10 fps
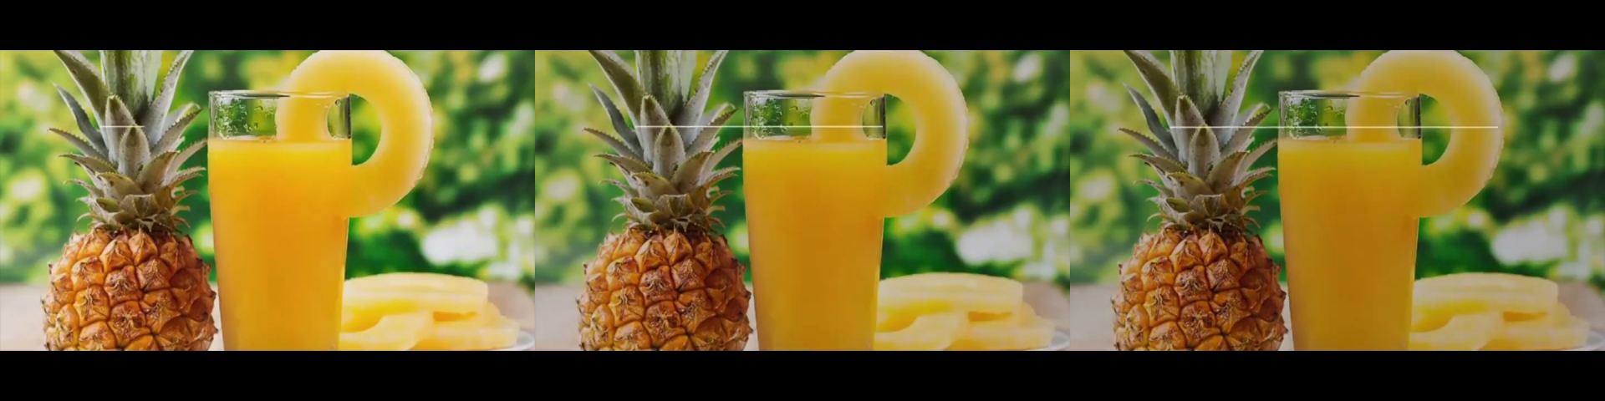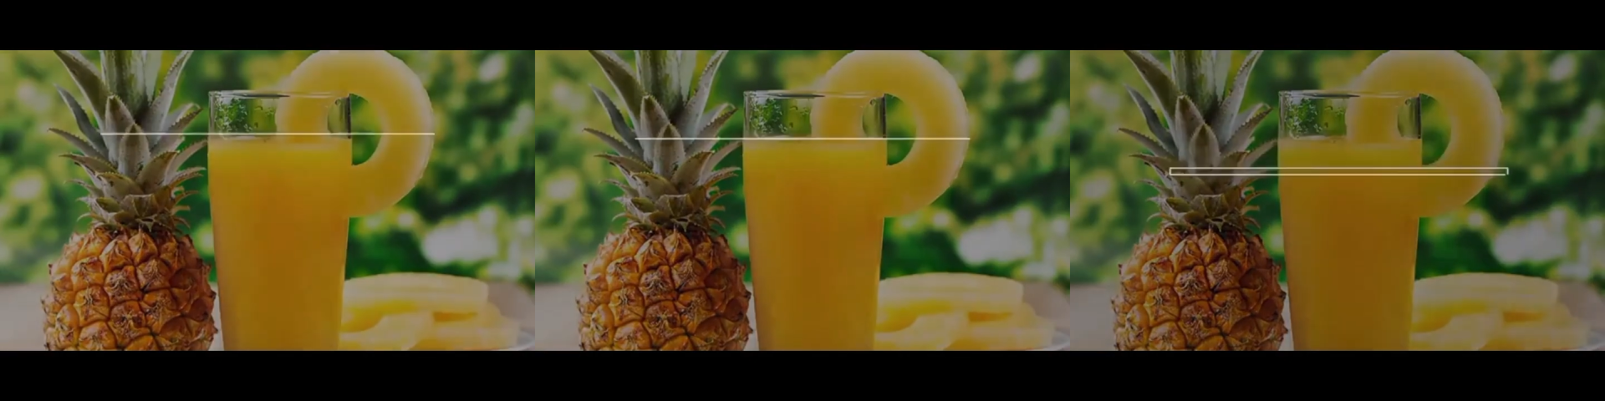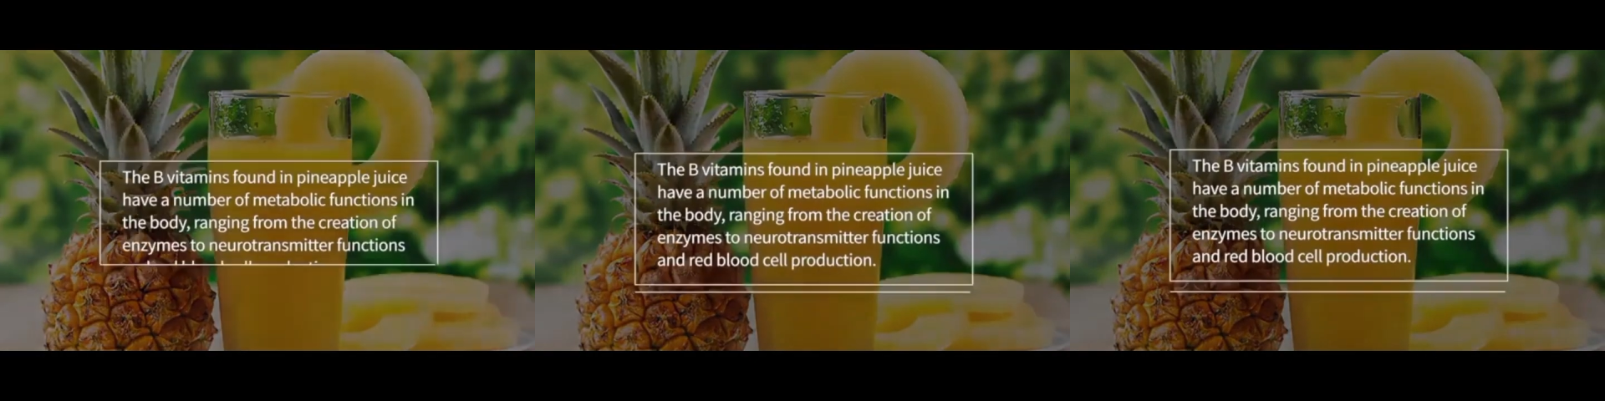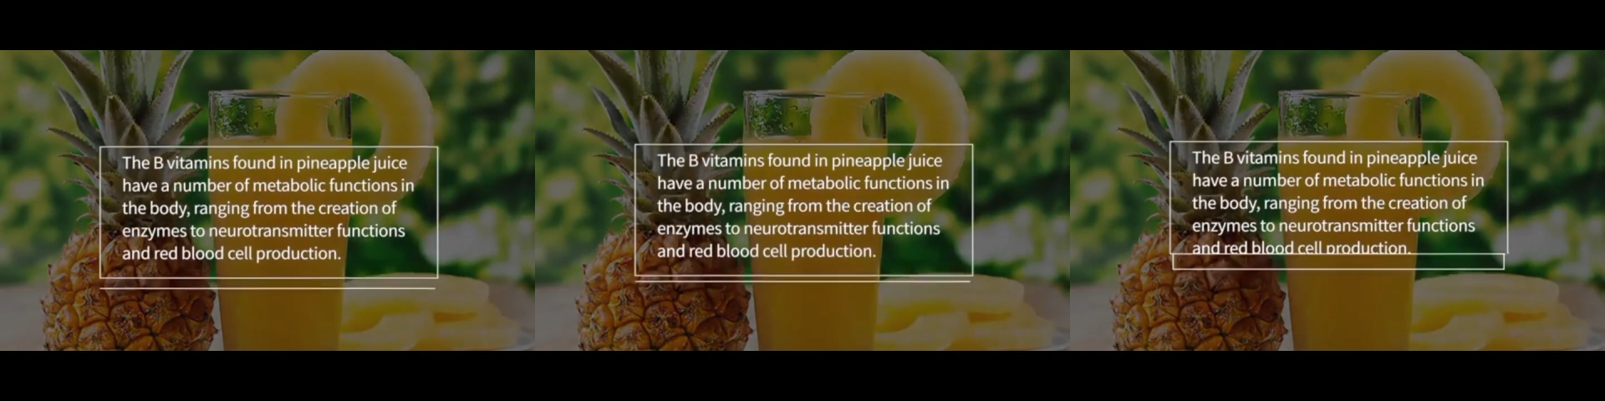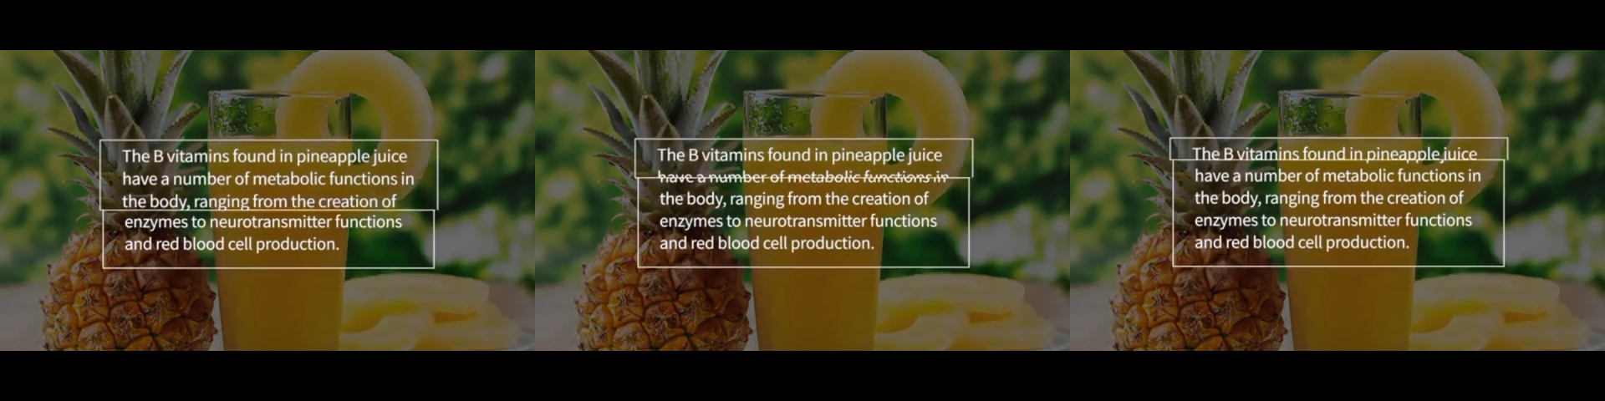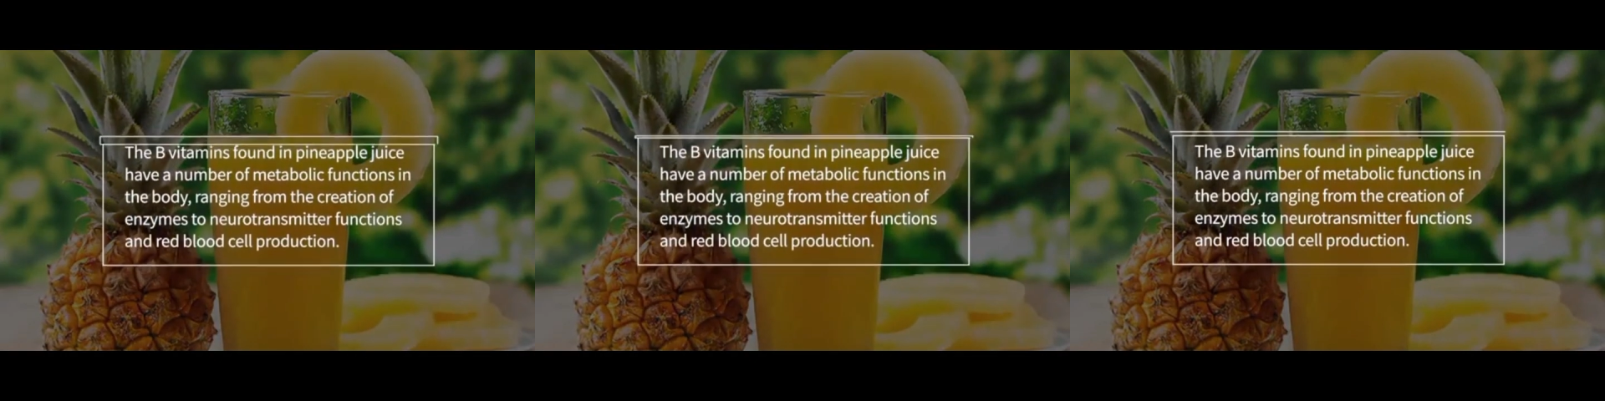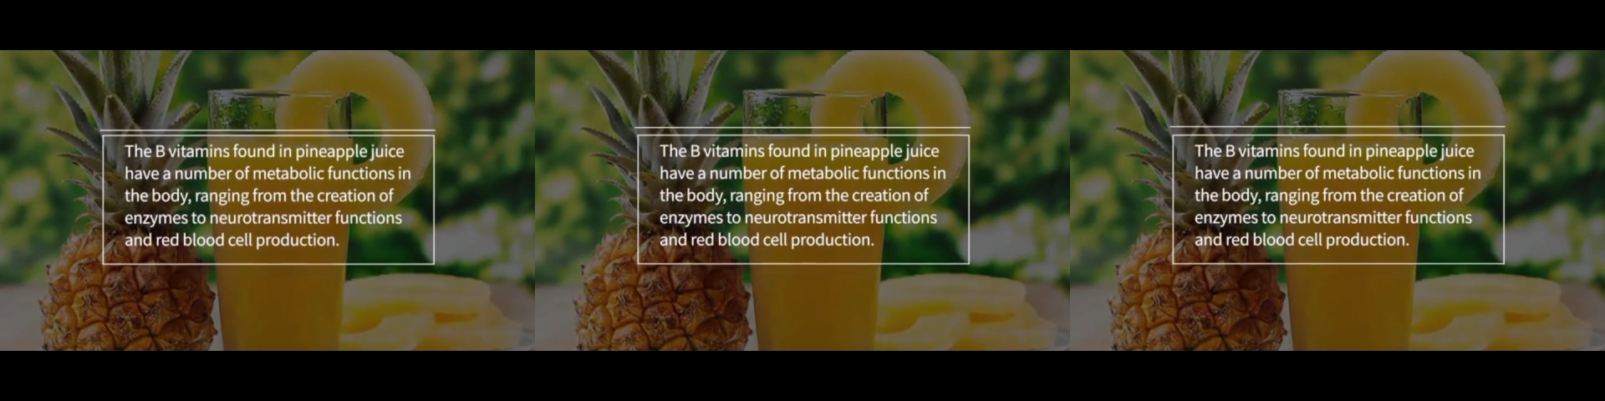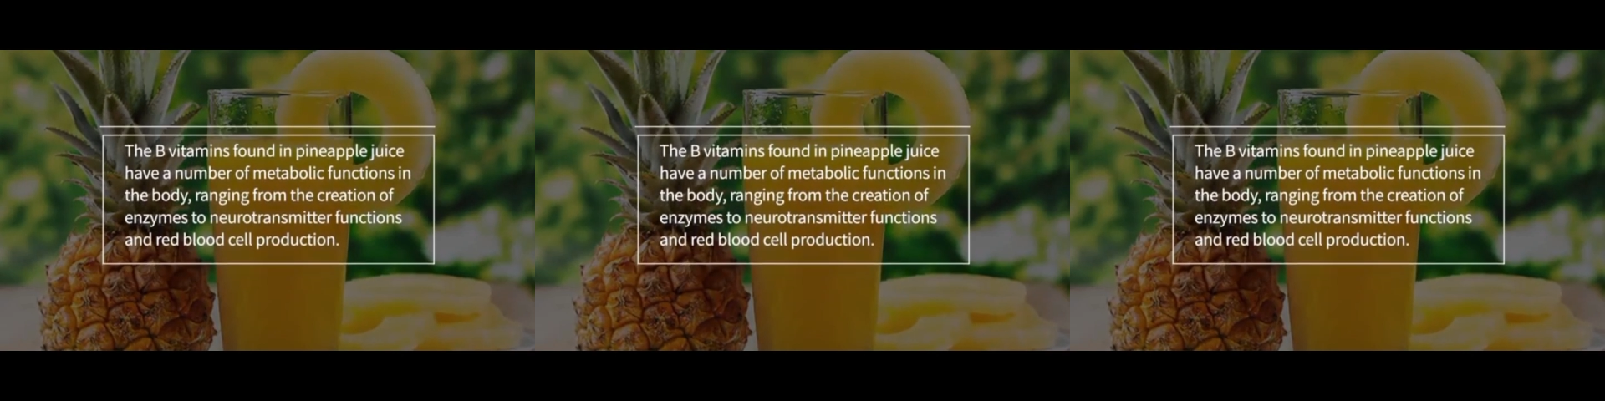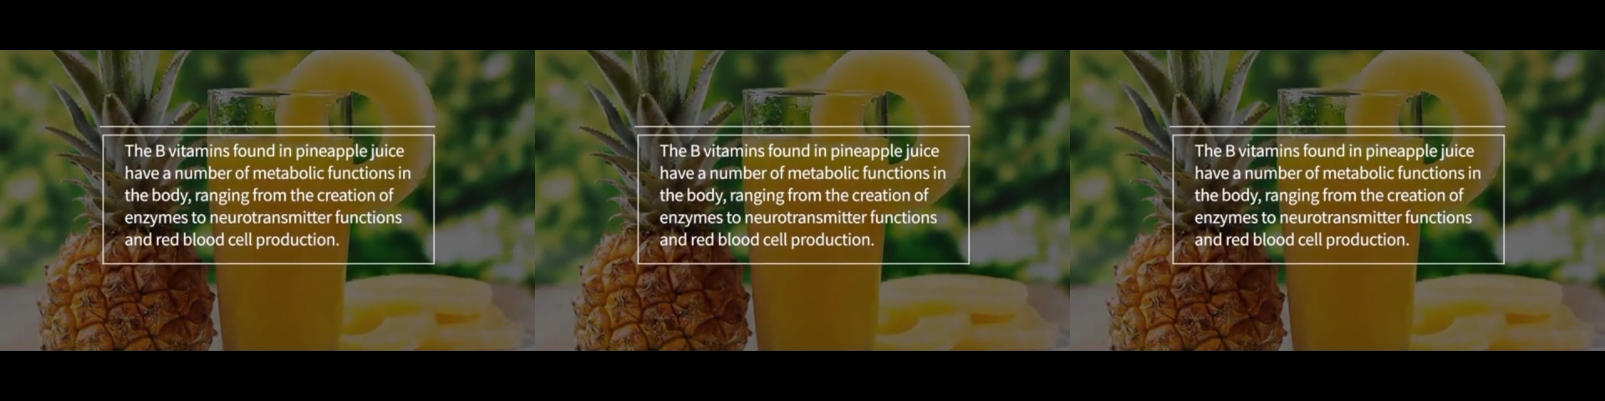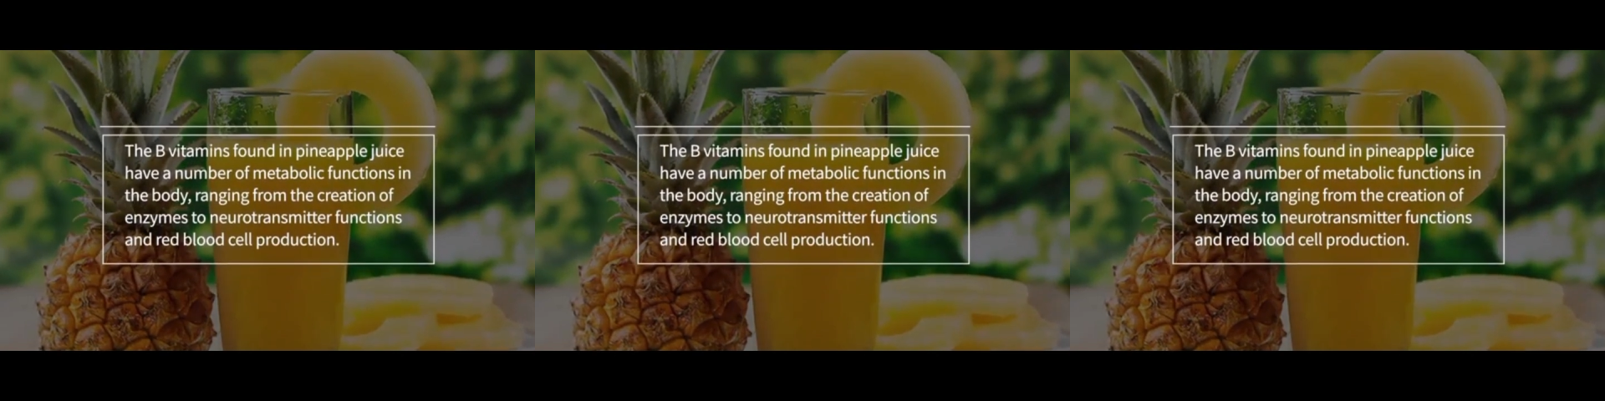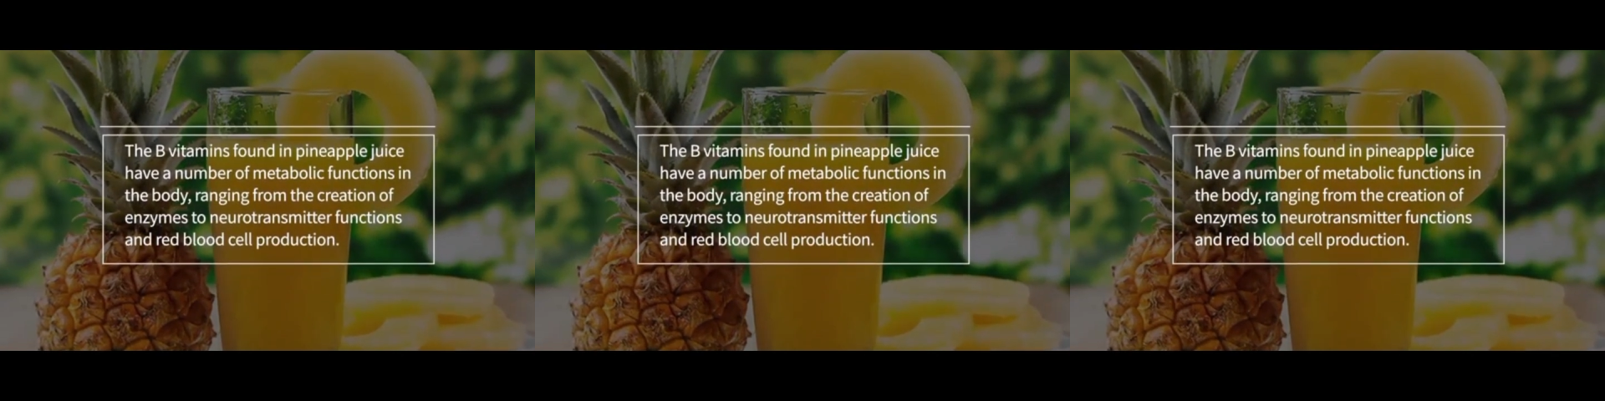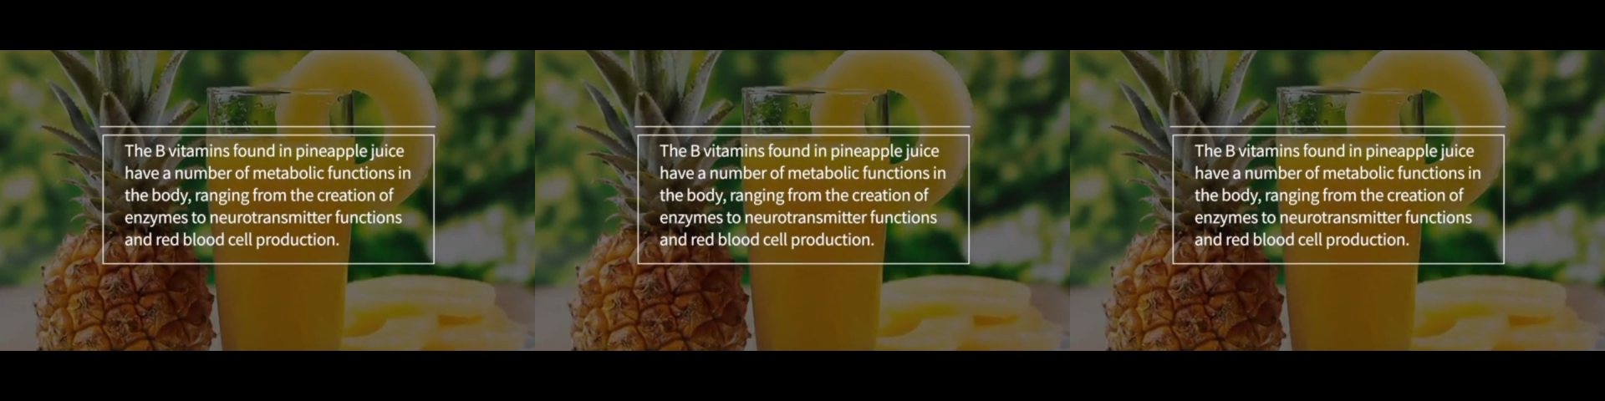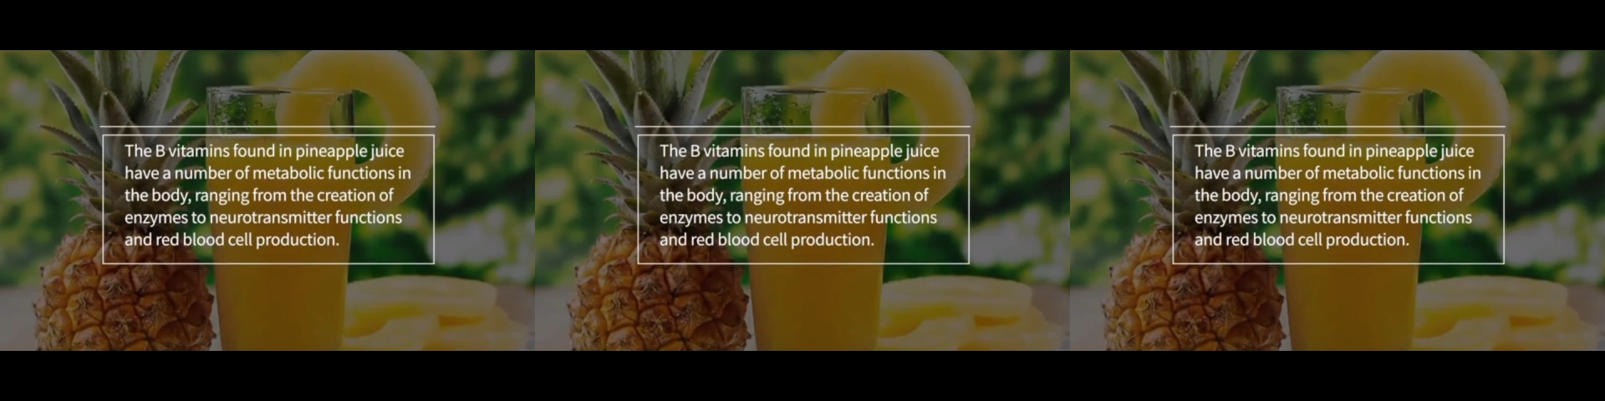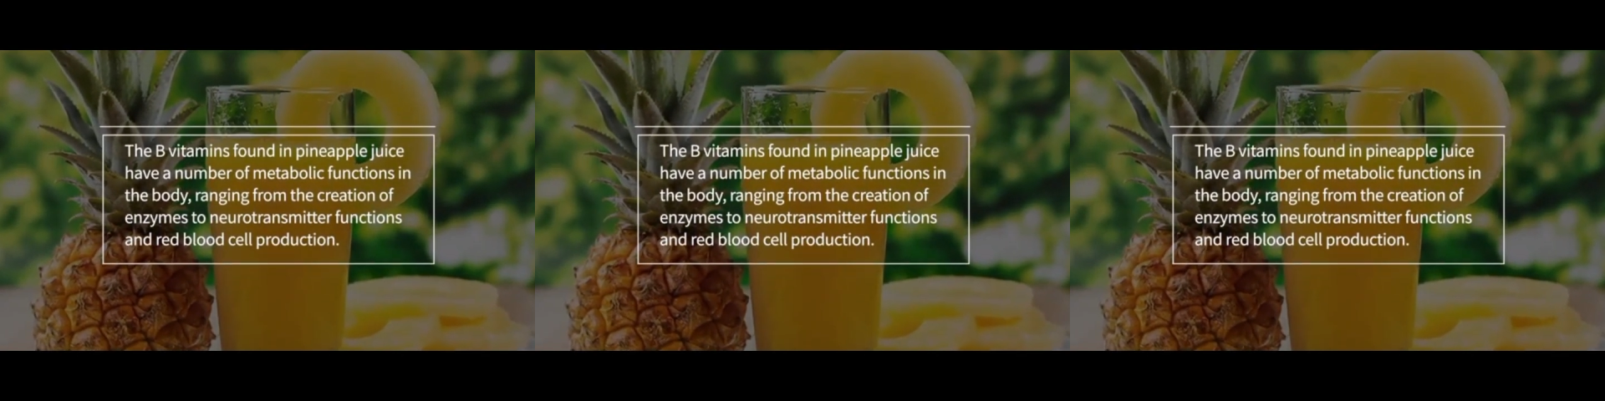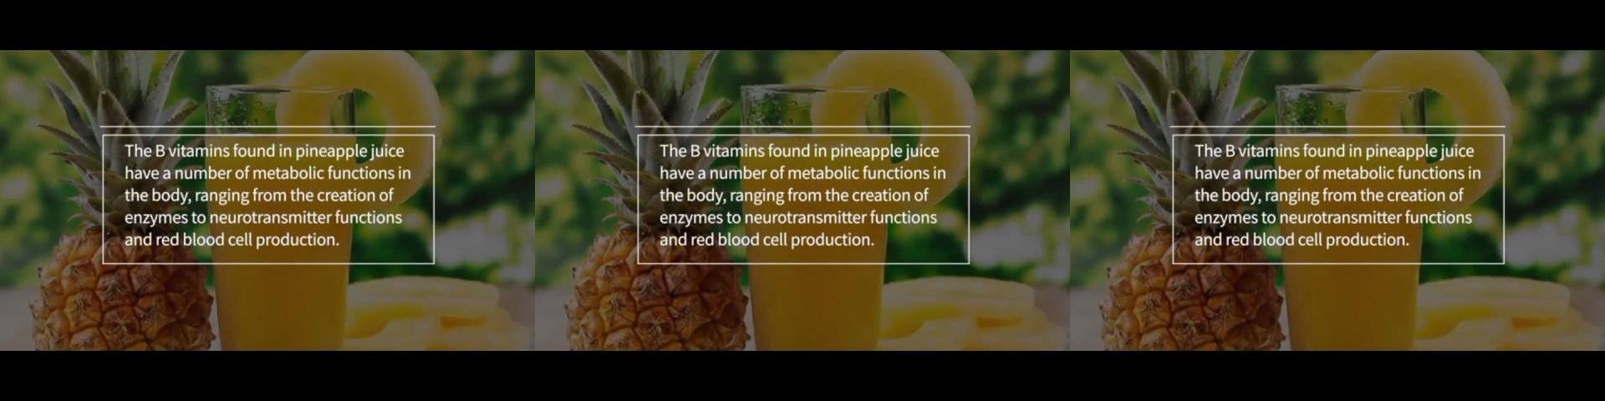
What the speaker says: Nobody's mouth can be seen.